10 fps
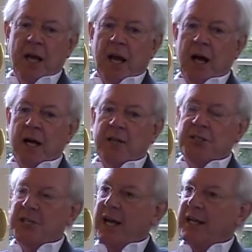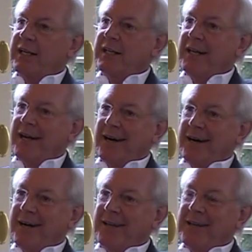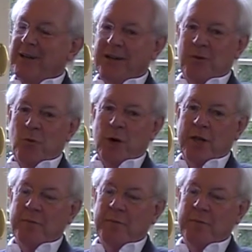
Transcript: Uh, second, uh, one of